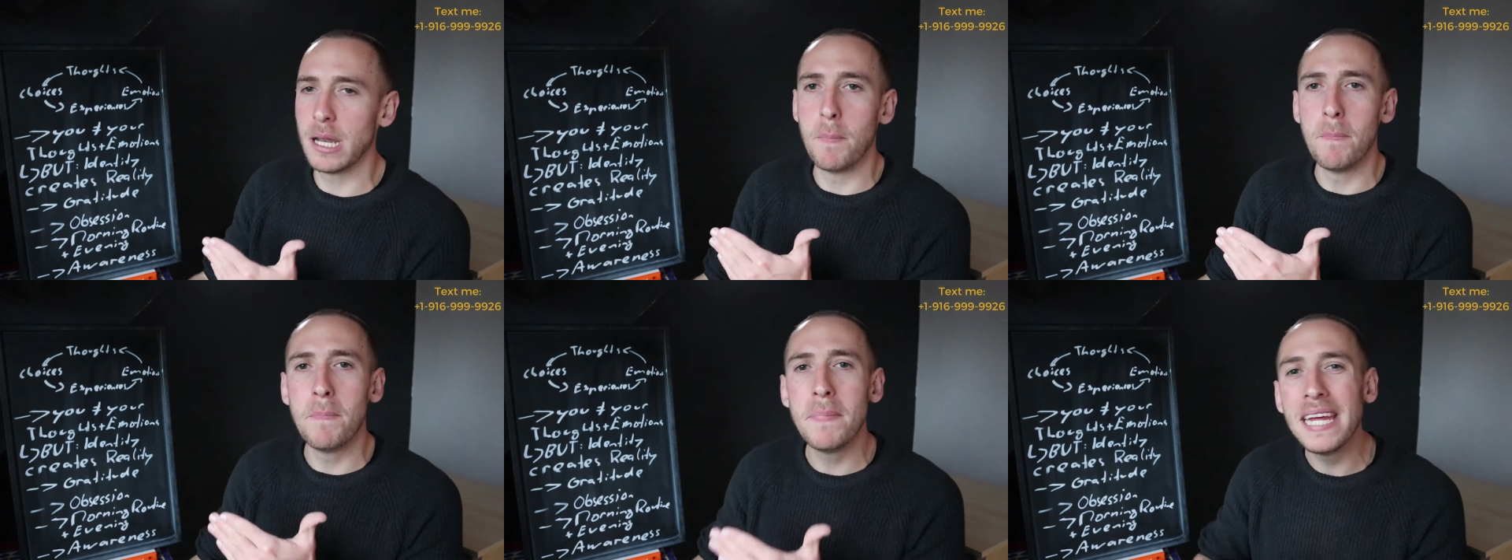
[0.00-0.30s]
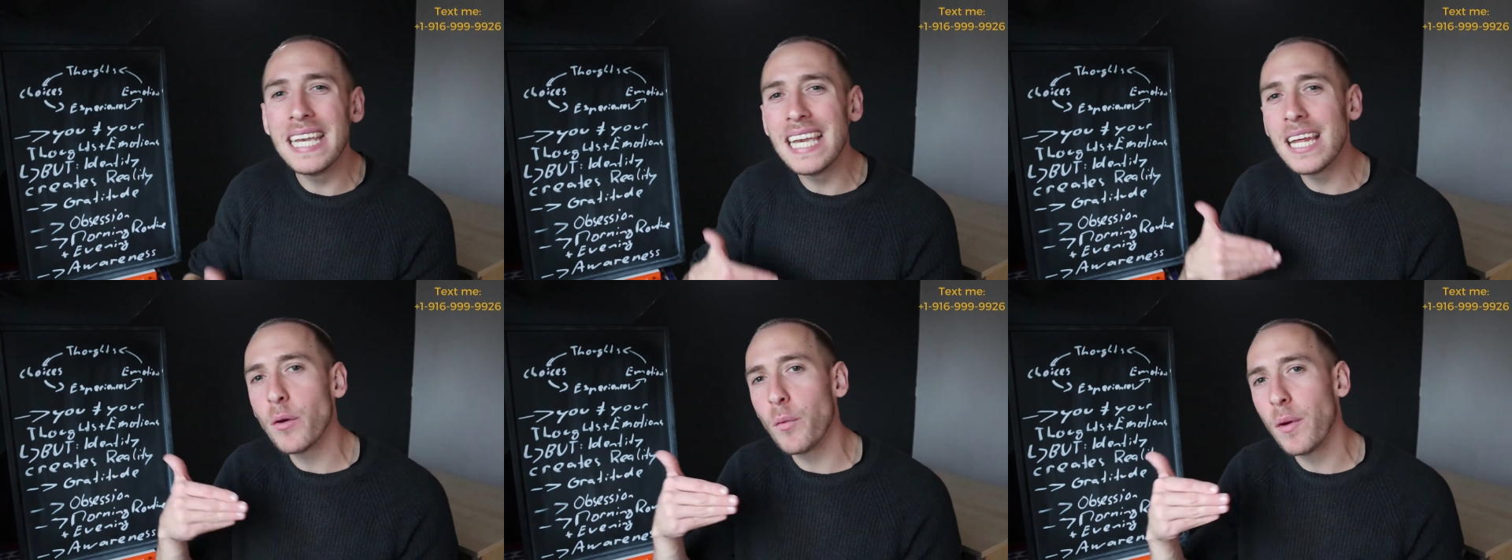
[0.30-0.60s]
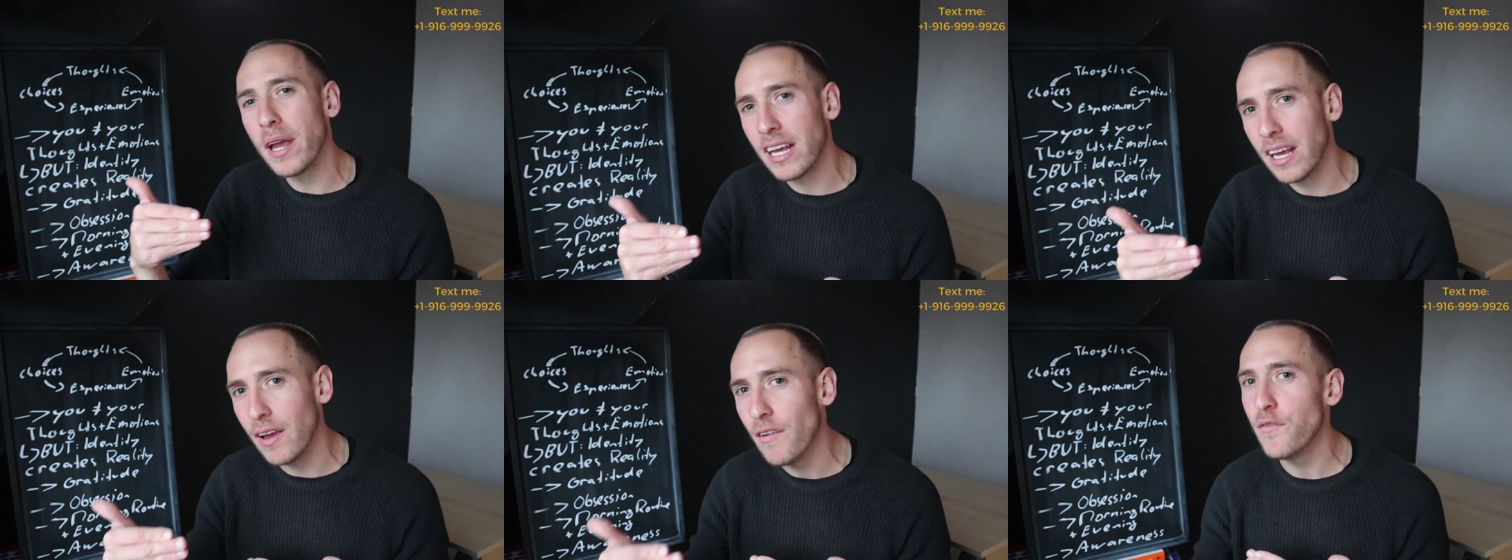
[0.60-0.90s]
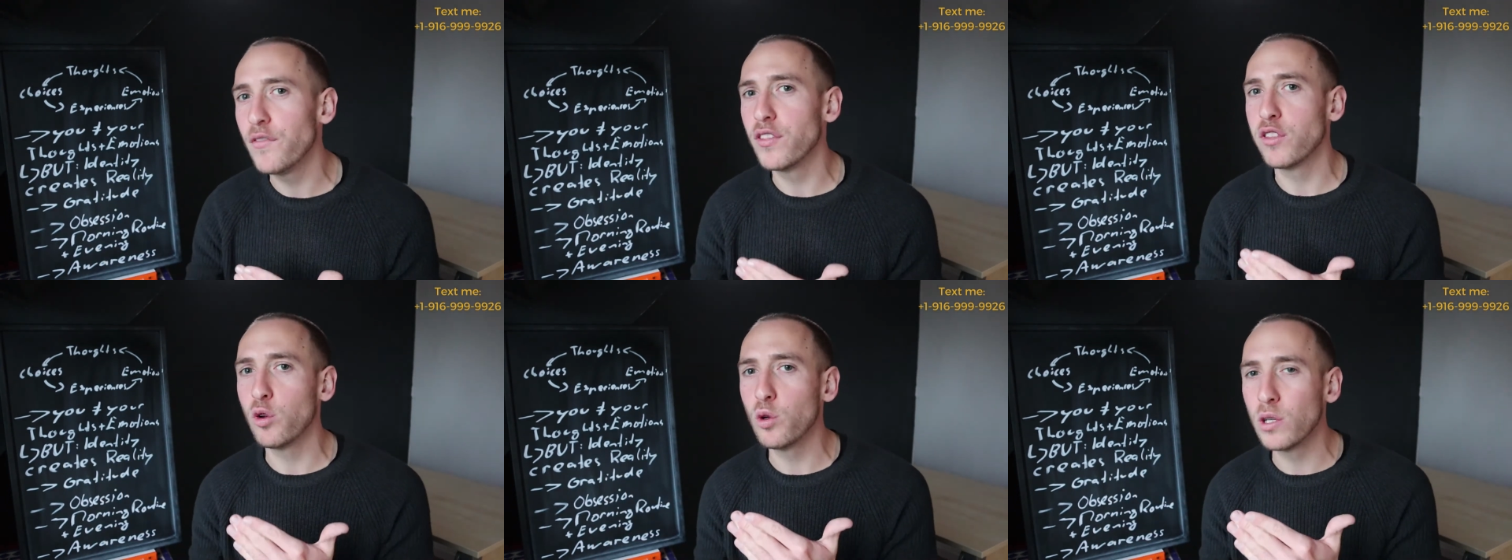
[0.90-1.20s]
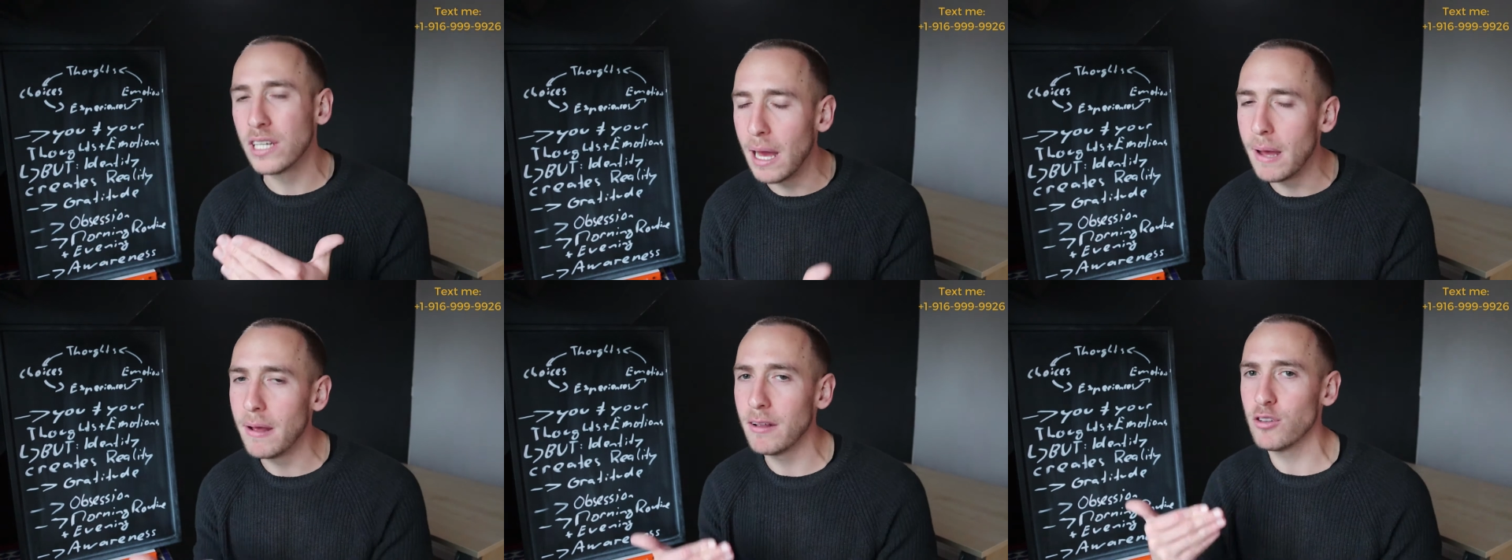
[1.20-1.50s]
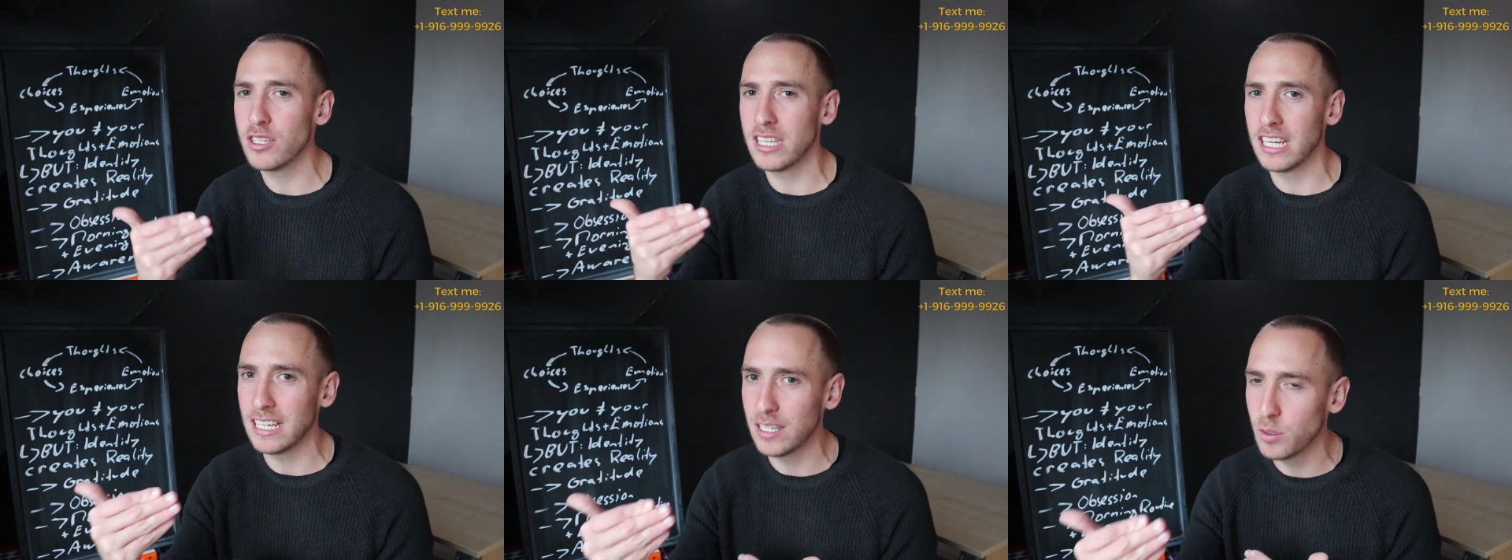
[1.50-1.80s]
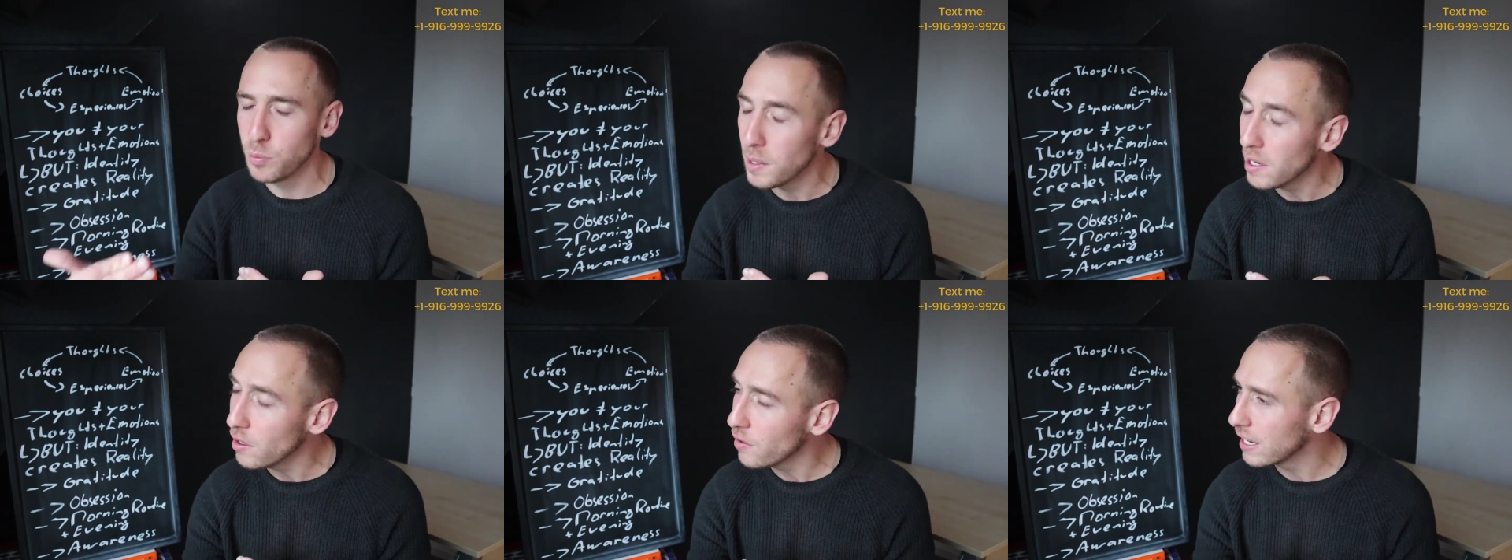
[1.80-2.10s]
the meaning we give to those
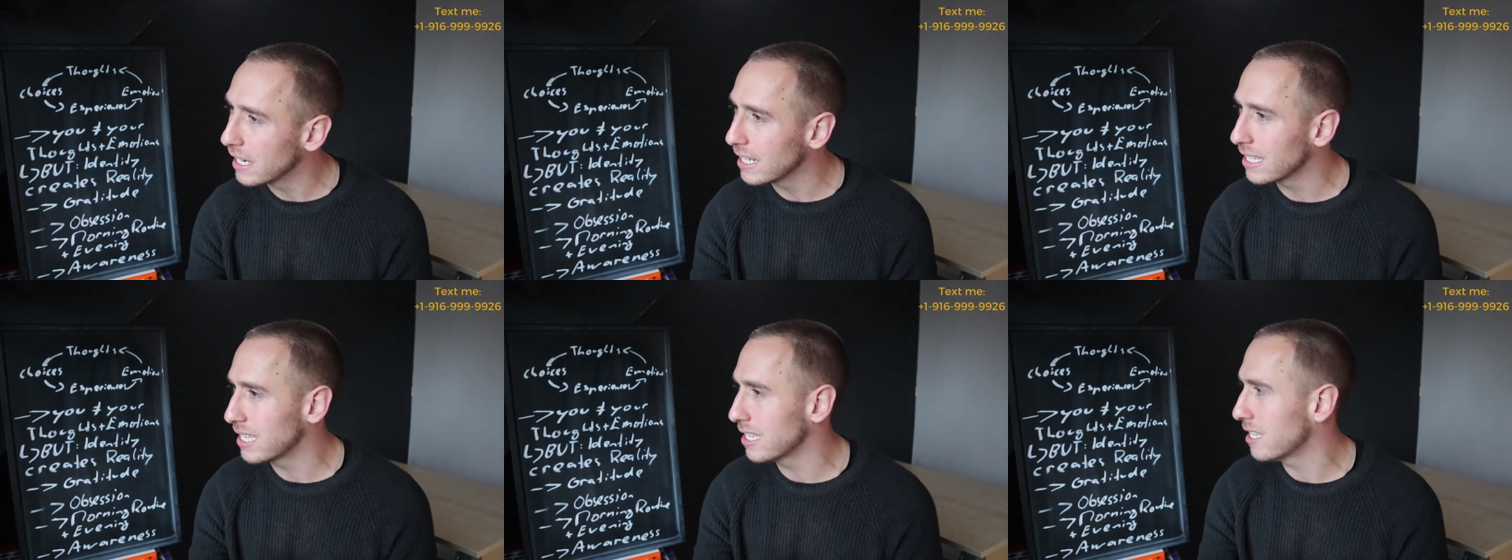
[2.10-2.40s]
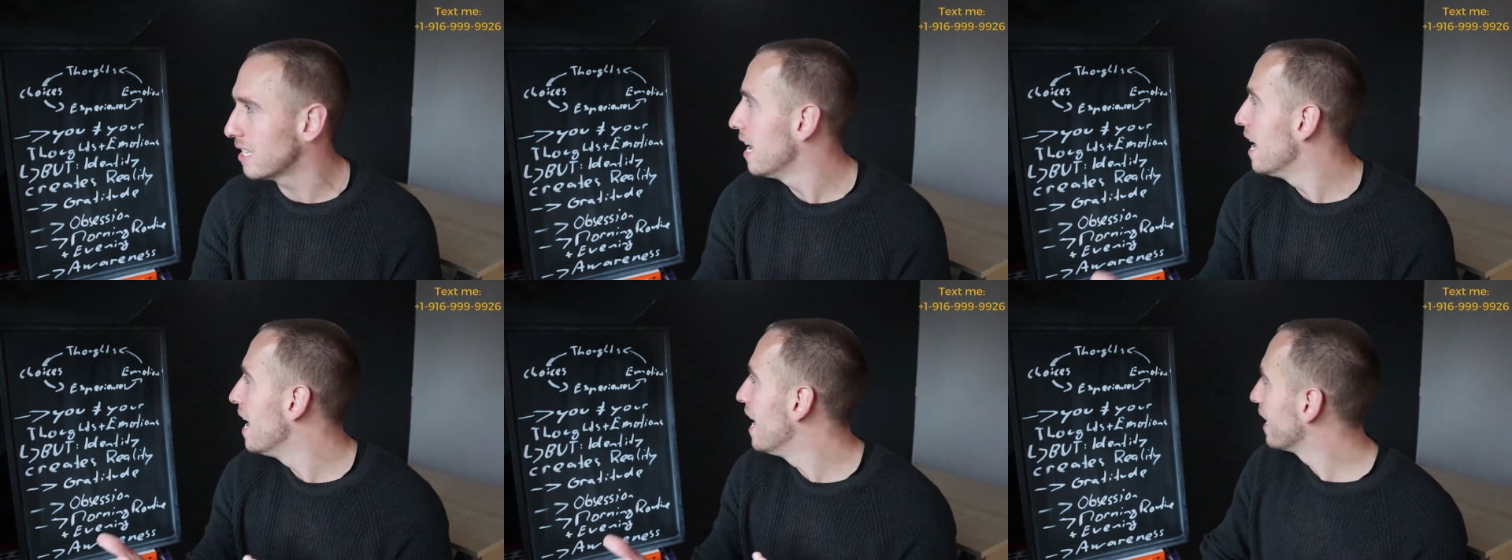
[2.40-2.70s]
experiences